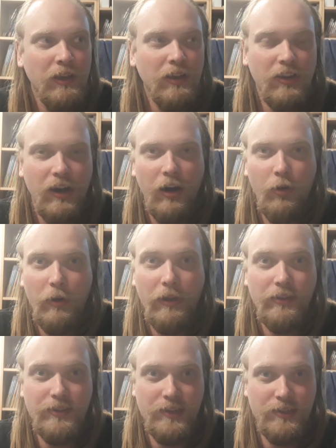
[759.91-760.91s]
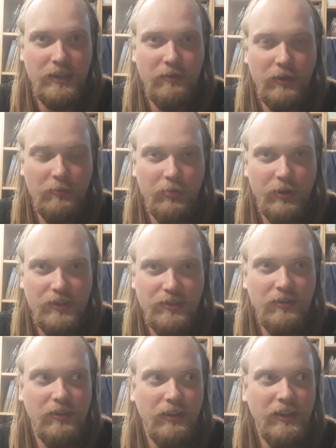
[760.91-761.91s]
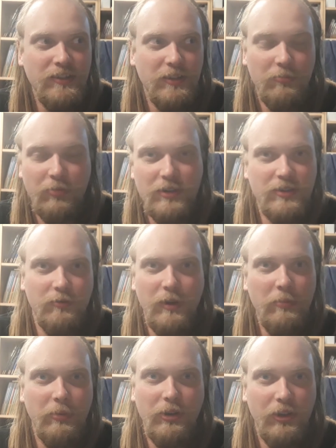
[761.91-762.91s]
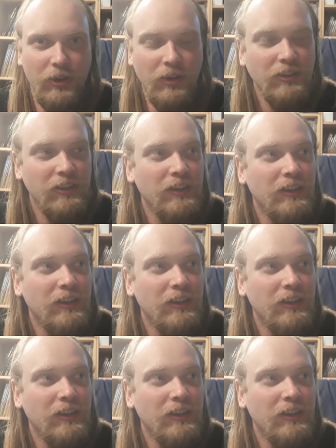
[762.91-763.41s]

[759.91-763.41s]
Carl Weathers is even impressed. Oh, that's an impressive weapon you got.